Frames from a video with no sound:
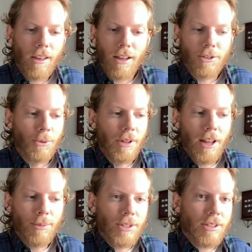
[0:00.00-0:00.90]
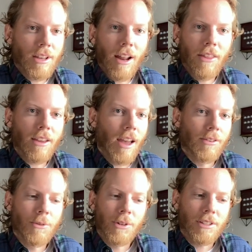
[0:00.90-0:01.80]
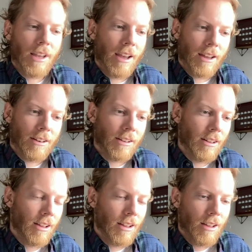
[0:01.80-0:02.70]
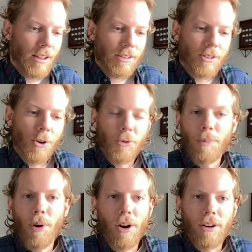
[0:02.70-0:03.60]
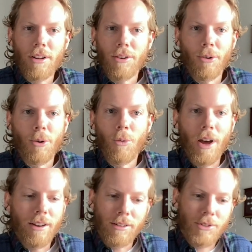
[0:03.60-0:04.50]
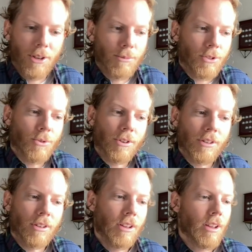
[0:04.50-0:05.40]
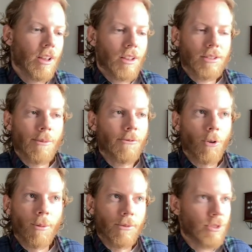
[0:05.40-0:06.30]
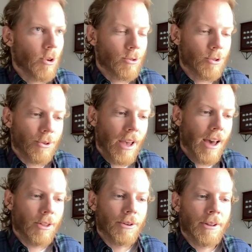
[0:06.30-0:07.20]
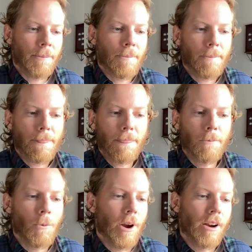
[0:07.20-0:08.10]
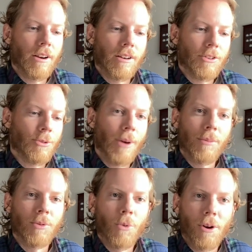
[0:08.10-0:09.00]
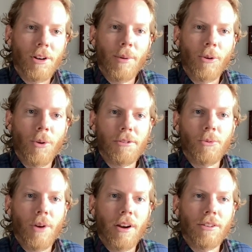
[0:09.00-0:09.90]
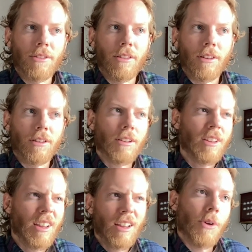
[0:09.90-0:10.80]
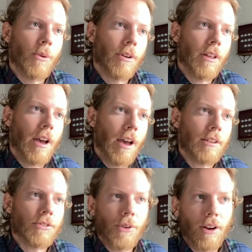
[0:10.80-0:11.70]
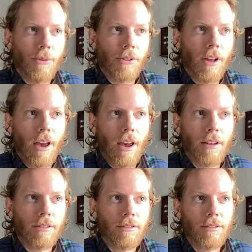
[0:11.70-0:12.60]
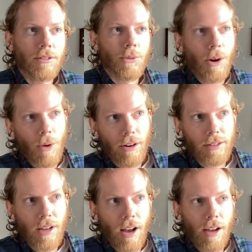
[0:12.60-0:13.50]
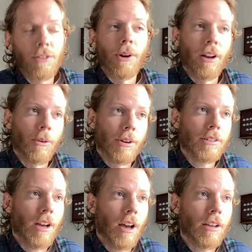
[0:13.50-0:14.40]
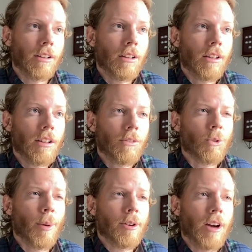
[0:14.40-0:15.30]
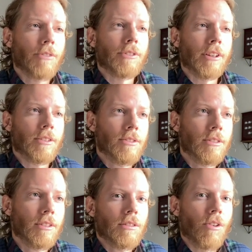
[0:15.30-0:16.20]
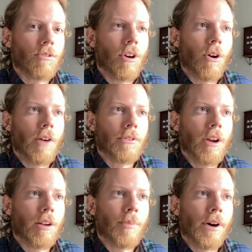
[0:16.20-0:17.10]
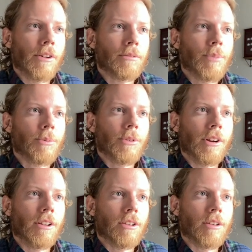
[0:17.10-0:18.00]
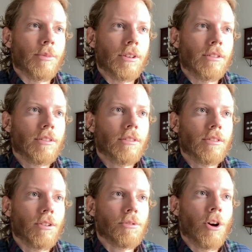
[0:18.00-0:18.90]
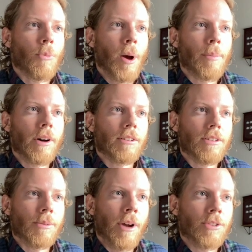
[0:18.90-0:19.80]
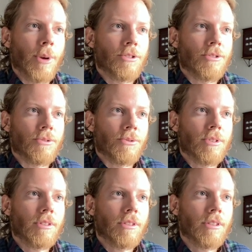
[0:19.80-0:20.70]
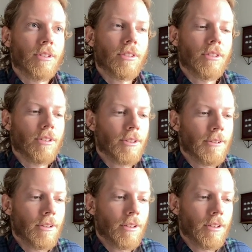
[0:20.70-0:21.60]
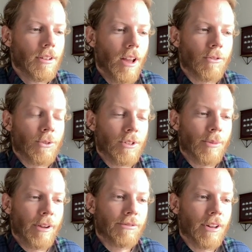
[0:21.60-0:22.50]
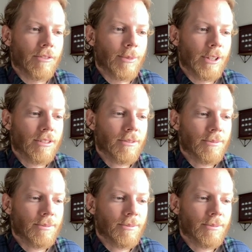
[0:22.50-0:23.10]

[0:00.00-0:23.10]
It's a relatable scene I think everyone's had to go to a party or a wedding of some sort, some form of social gathering where you might be worried about what to wear. You think, do I wear the hat? Do I not wear the hat? Do I wear a tie? Do I not wear a tie? What about cufflinks? Oh no, I forgot a belt. People are going to look at me. Oh no, my belt doesn't match my shoes. Everyone's going to make fun of me.